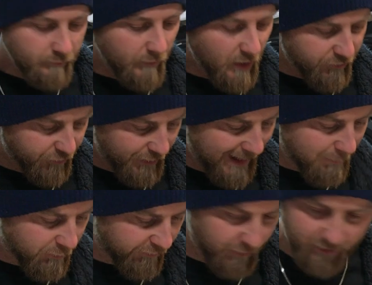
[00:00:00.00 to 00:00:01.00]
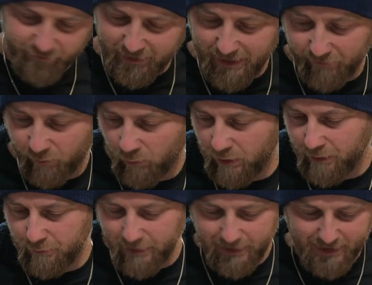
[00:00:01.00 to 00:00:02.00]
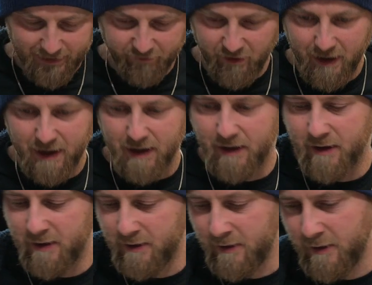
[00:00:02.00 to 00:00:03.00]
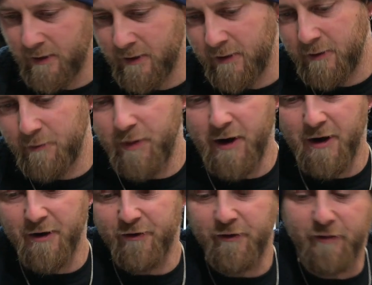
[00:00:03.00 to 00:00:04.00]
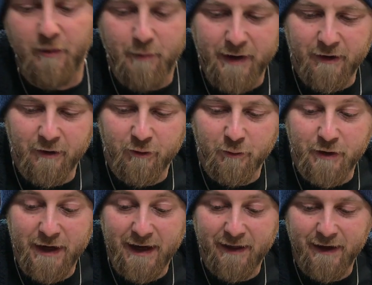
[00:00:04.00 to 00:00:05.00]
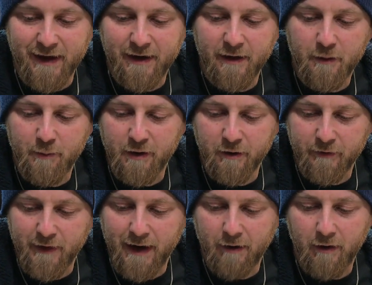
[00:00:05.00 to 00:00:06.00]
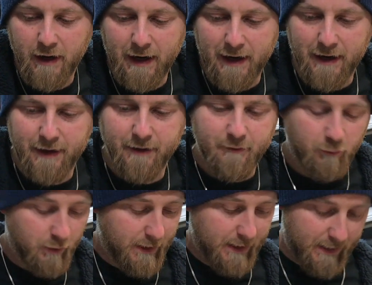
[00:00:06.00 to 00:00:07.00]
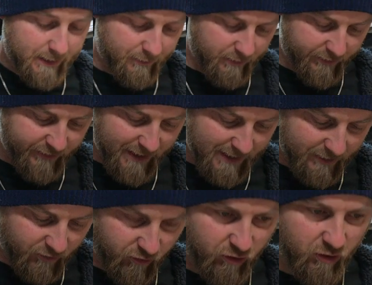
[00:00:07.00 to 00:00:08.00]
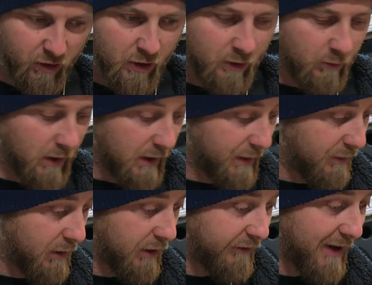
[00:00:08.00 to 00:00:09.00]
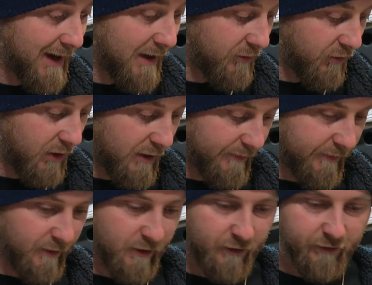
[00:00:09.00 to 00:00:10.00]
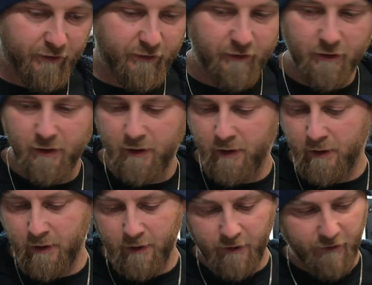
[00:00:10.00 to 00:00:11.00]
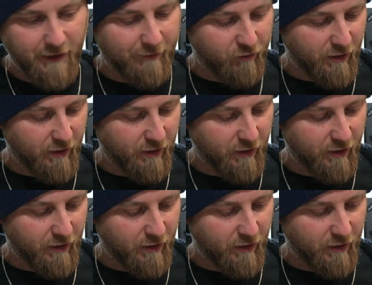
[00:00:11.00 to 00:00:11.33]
So now we're starting to get to one of the really exciting parts of the build. We're near the end of the build now, and we're going to attach our first set of